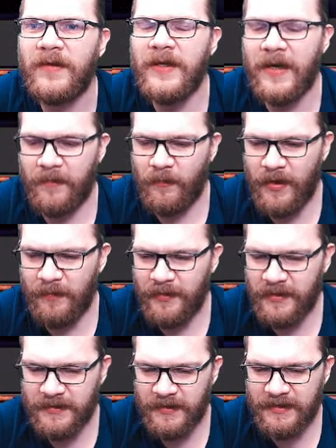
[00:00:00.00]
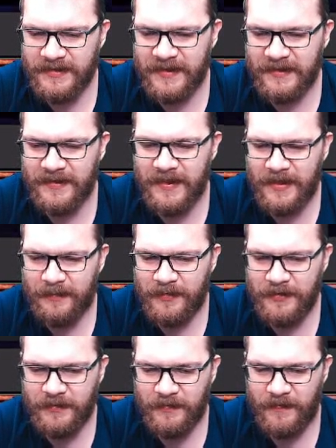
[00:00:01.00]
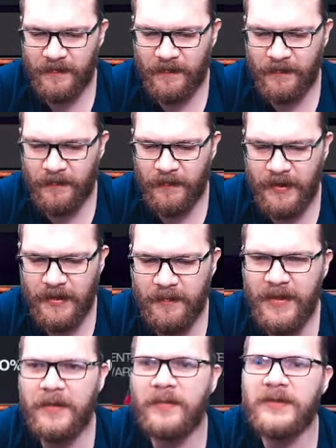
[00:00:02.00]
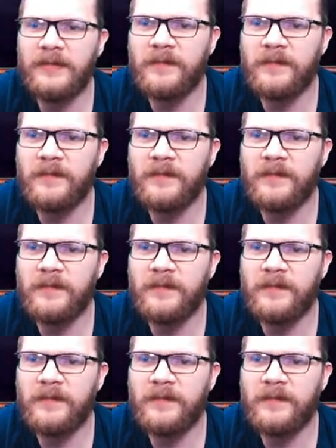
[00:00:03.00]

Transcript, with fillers: Yeah, one person can send up to three memes.